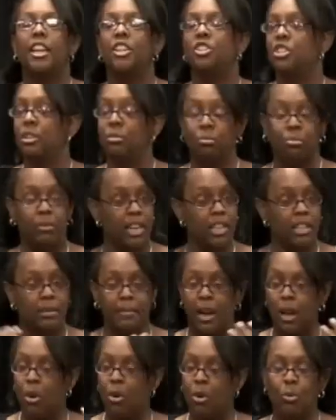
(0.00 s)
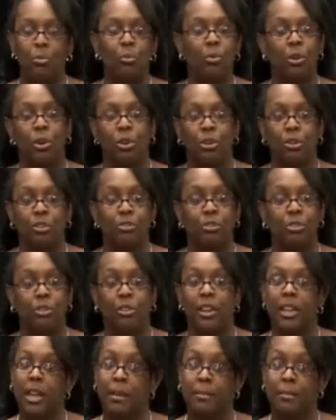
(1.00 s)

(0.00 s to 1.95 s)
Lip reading: and she wrecked my whole world for,